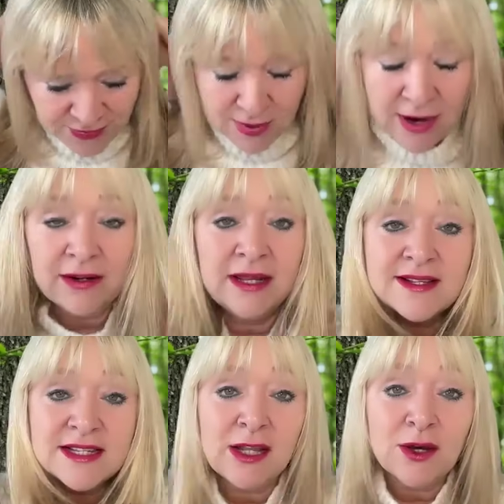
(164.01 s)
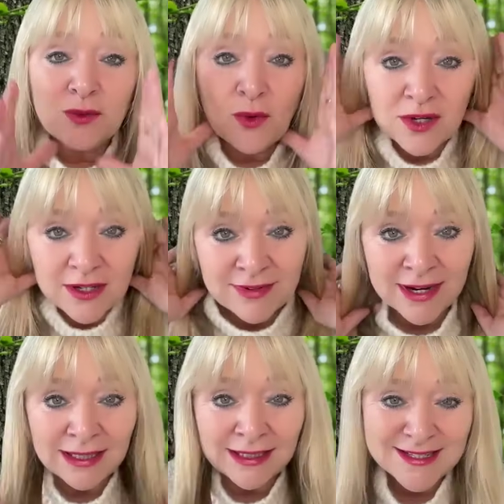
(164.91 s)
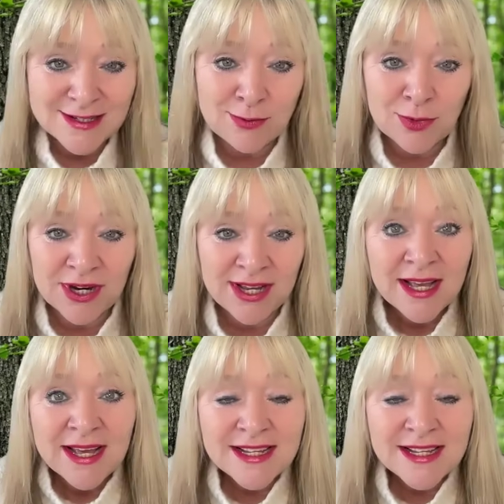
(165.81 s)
Currently, there's a load walking around Glastonbury.